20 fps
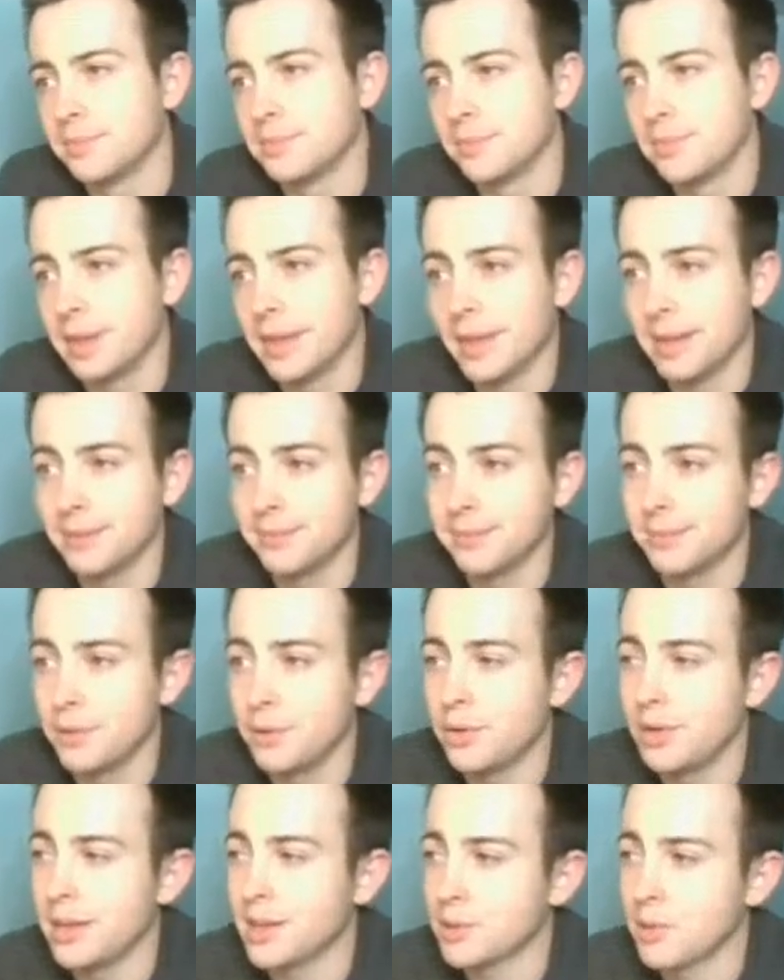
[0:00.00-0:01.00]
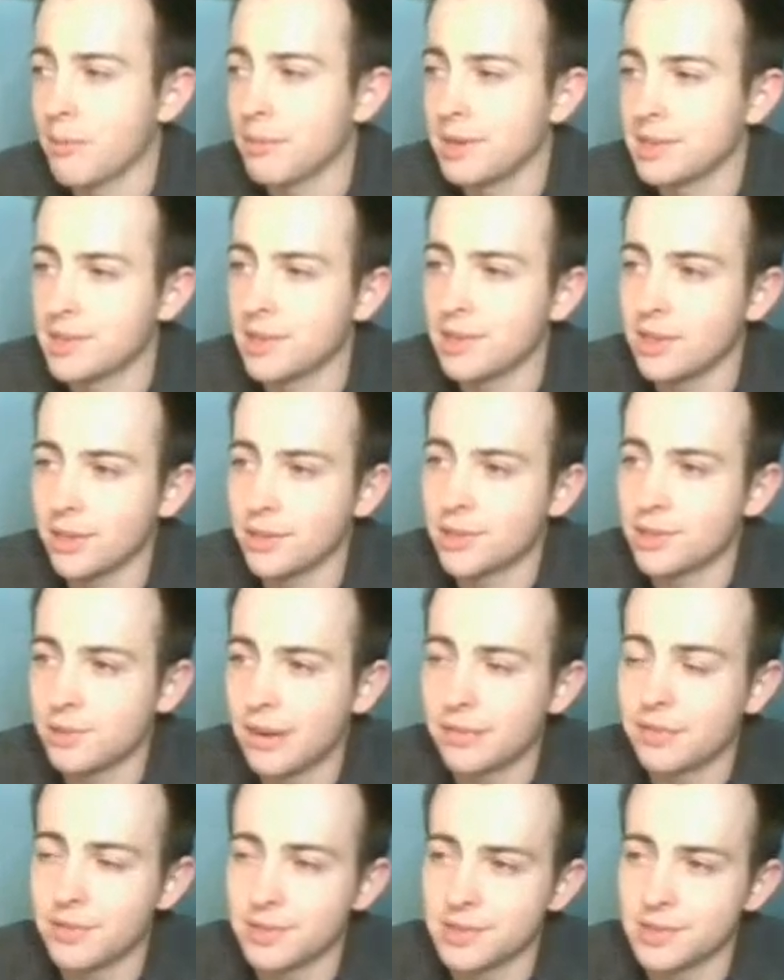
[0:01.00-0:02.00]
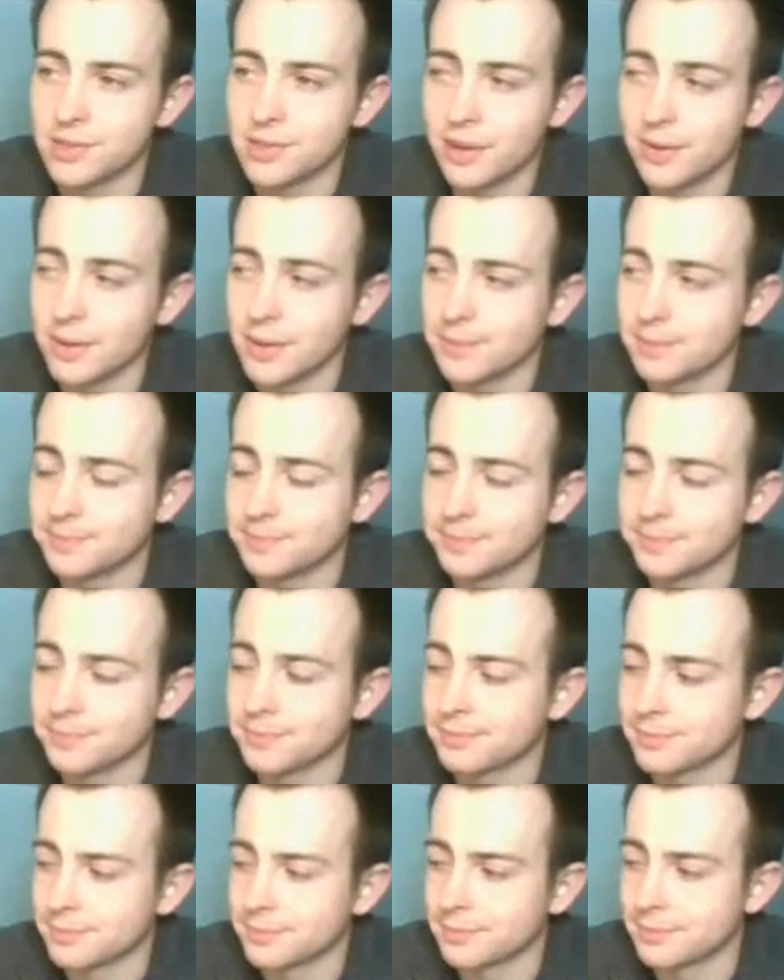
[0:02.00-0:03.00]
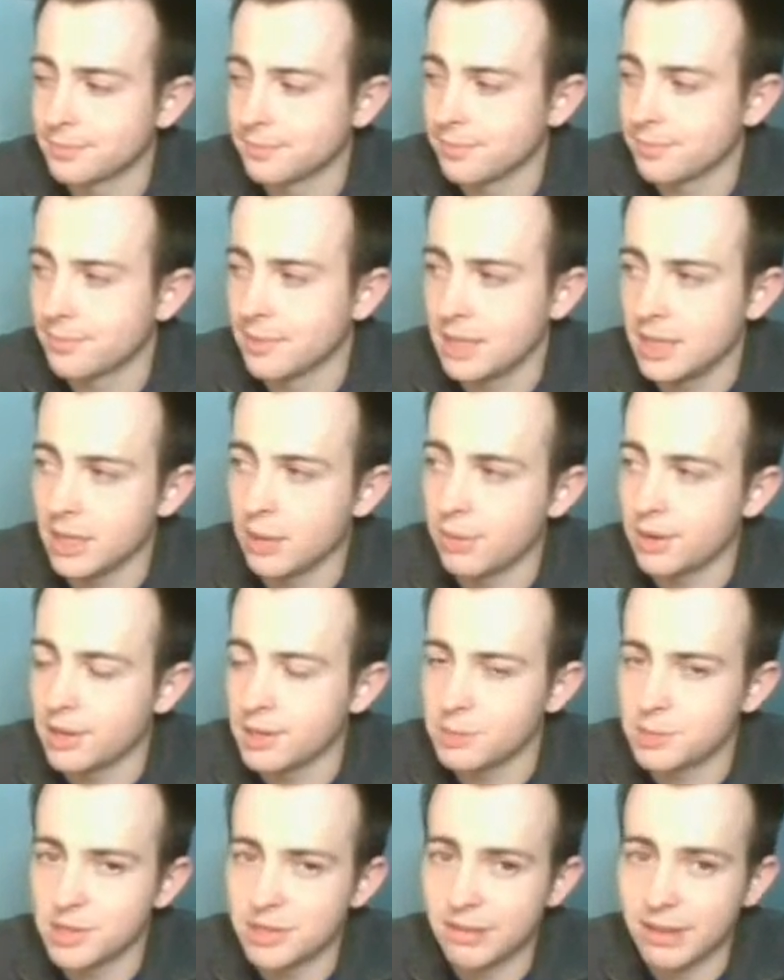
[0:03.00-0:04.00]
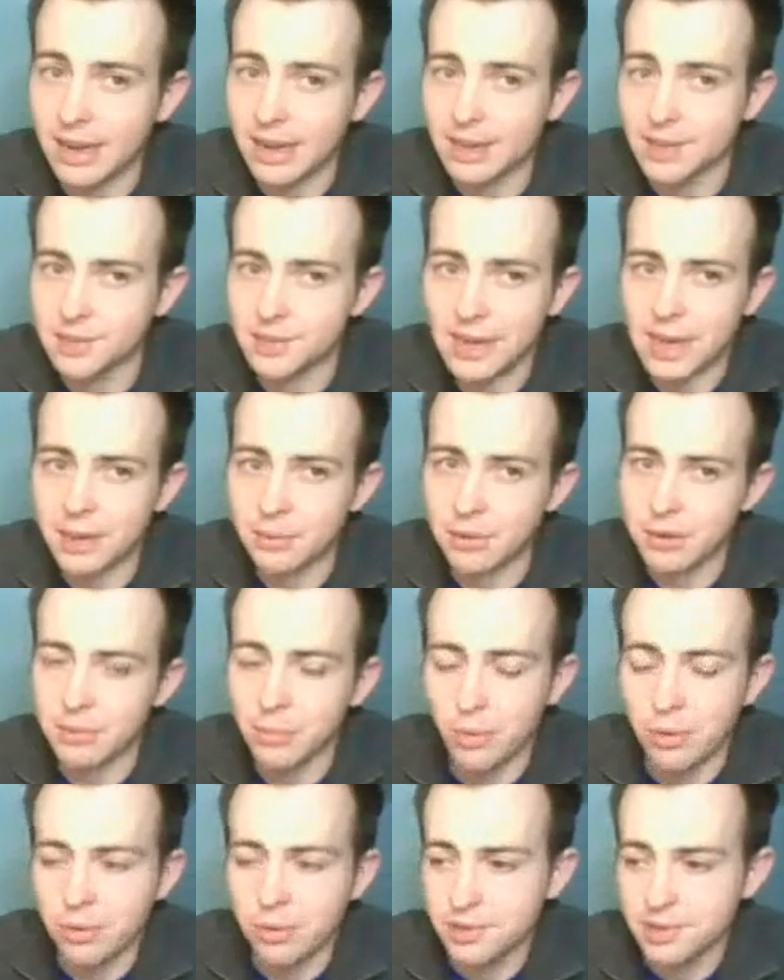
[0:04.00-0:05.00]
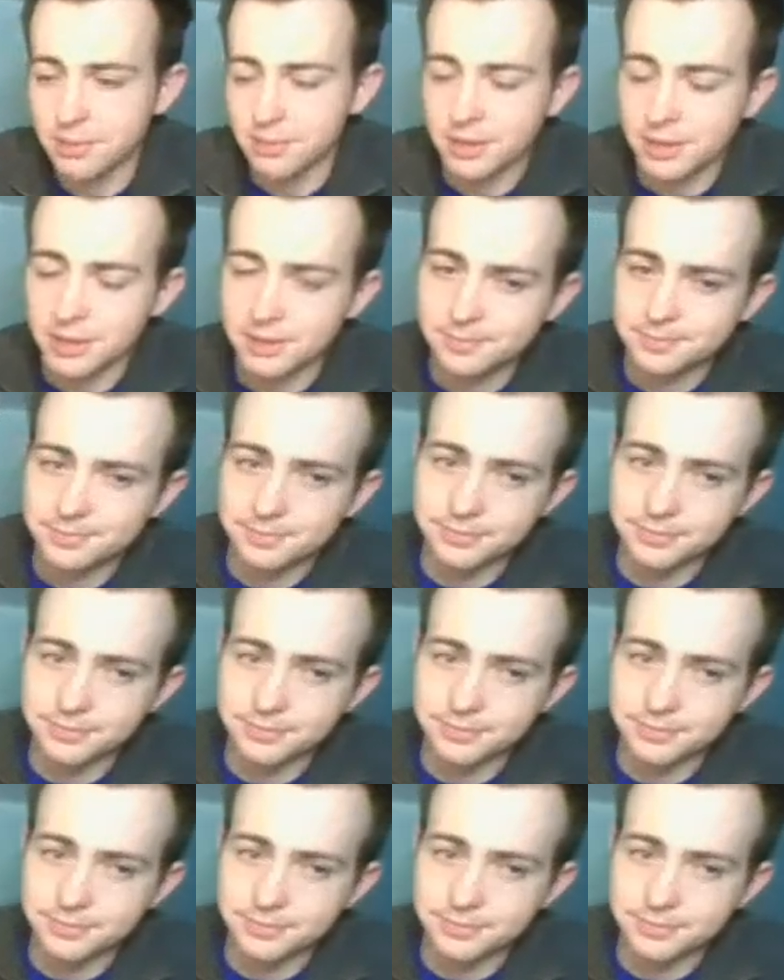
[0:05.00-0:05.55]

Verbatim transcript: But yeah, who do you guys want me to send y'all to after this is over? Y'all want a specific... I could raid Morton or somebody.